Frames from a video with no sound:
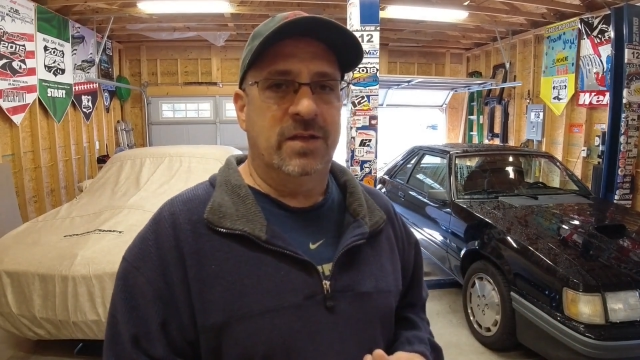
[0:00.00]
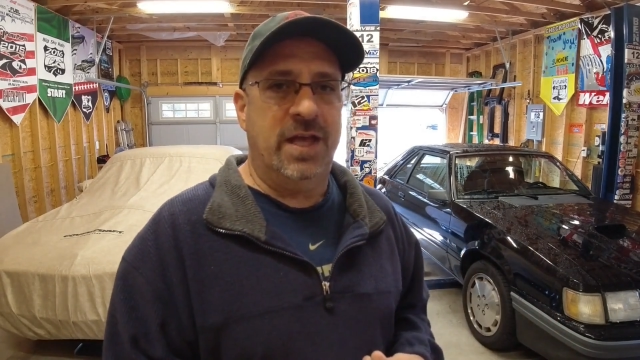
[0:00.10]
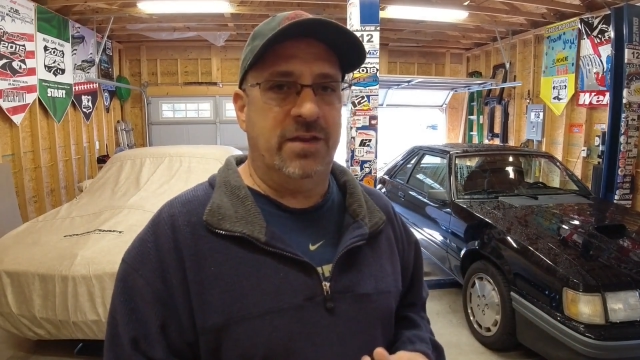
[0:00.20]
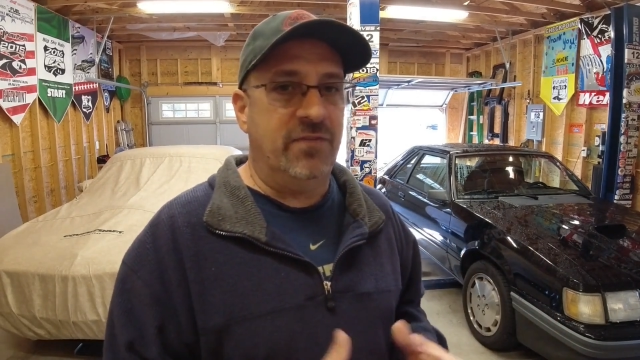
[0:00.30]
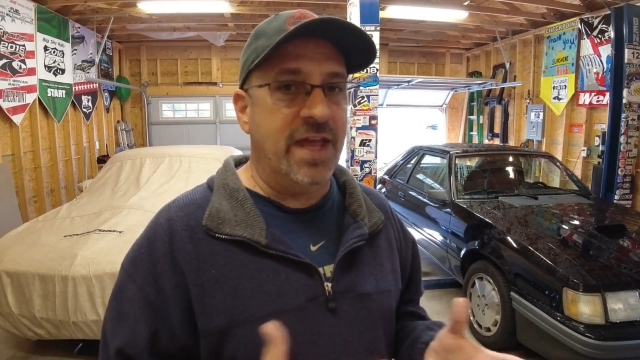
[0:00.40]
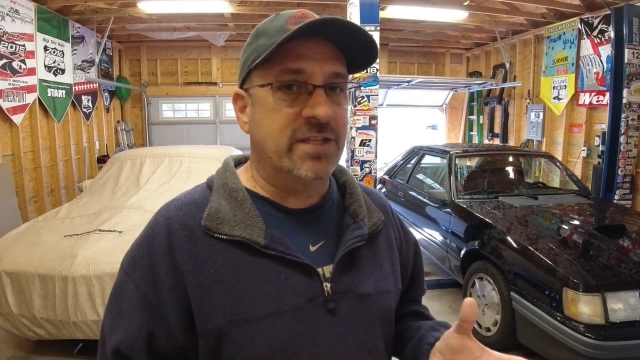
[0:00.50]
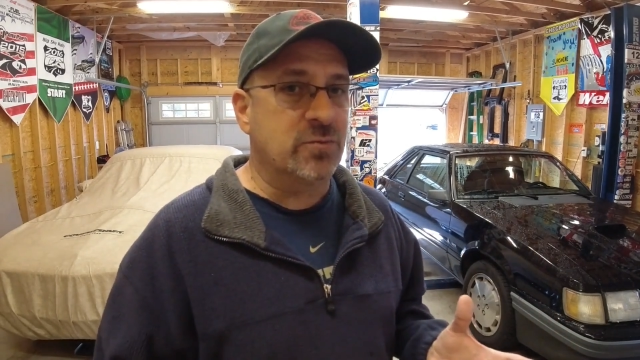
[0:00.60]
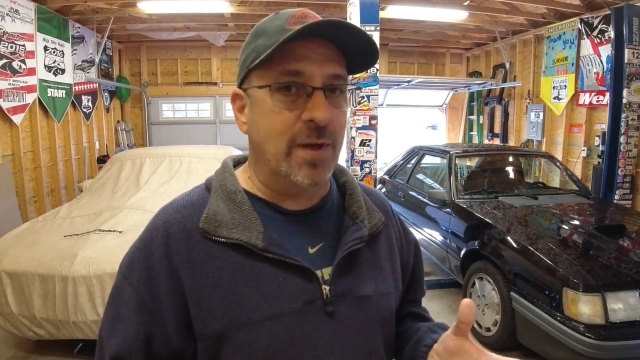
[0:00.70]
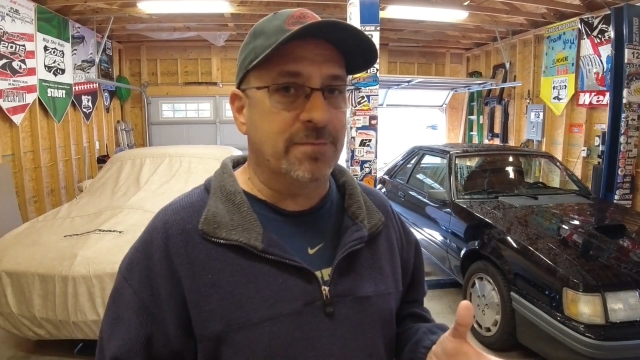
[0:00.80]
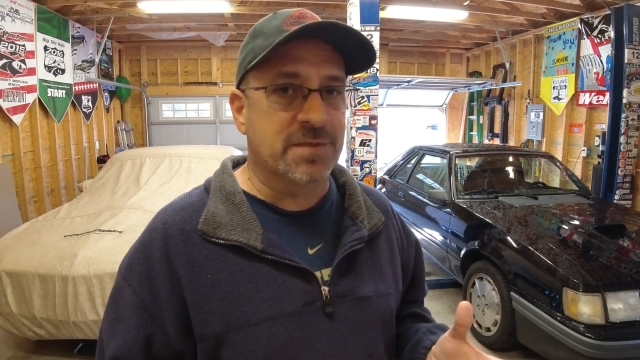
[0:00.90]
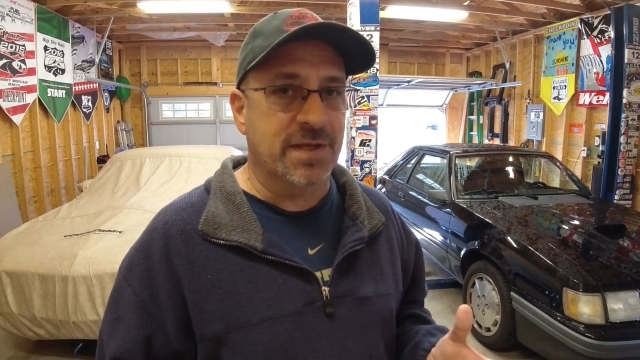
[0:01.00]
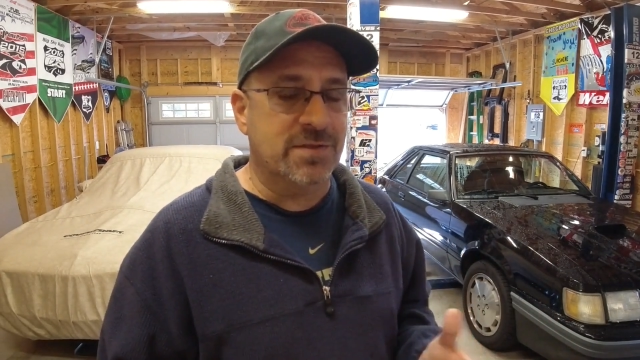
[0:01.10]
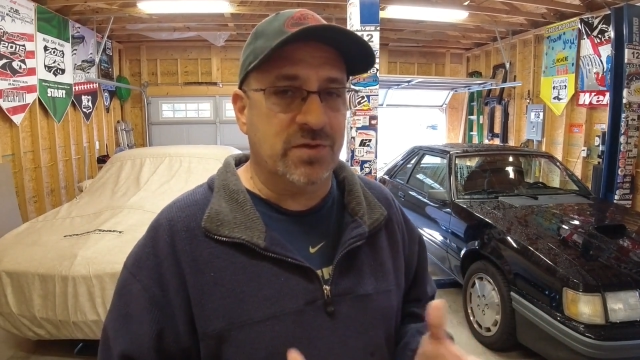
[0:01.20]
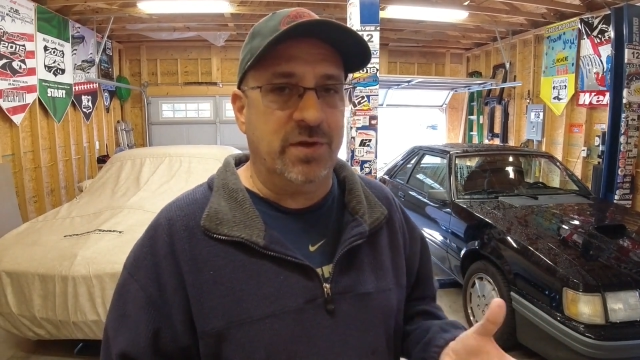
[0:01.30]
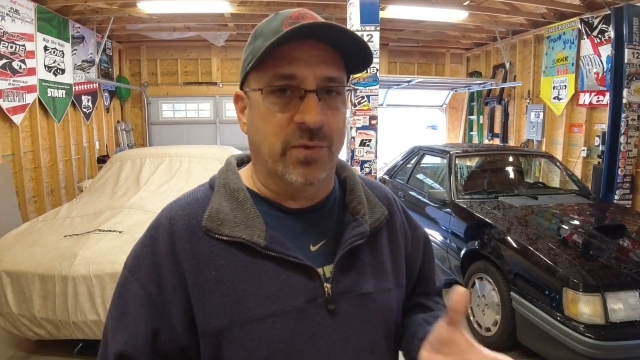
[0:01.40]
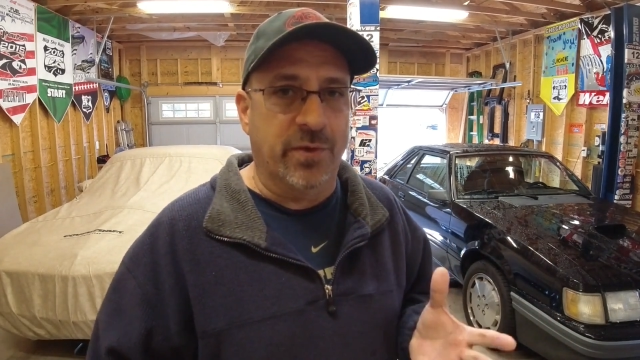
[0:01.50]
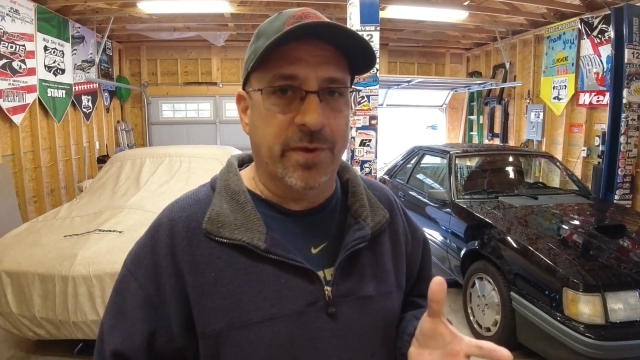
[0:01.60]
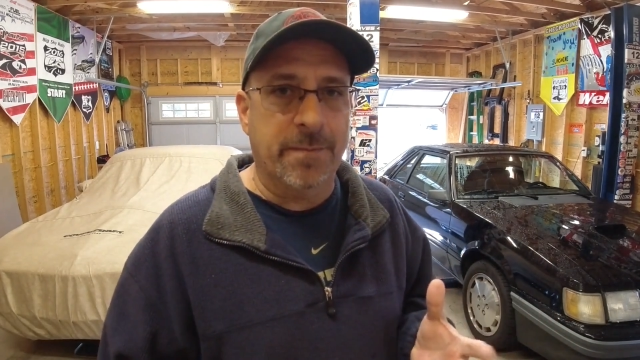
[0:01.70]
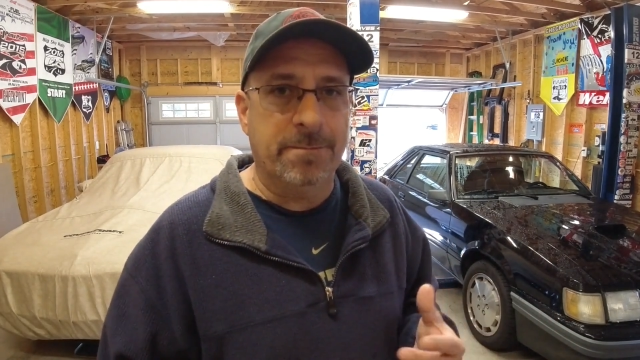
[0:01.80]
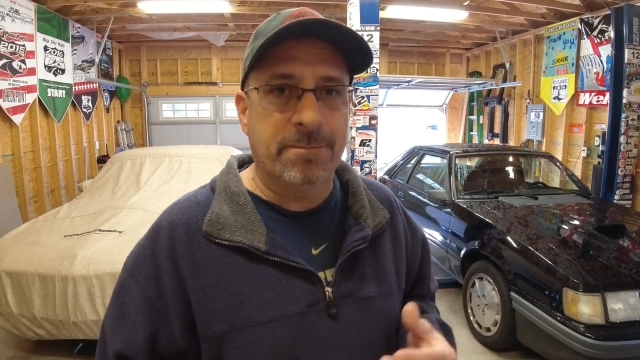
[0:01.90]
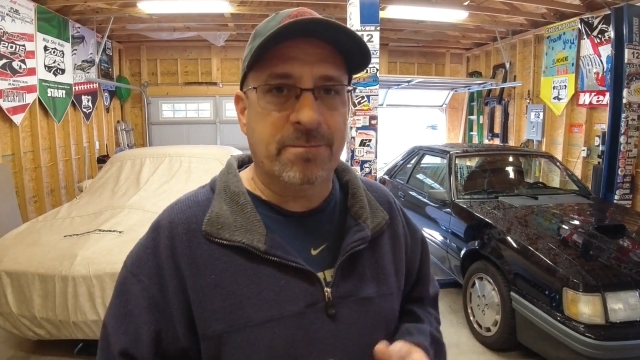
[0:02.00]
at Advance website, so I ordered it.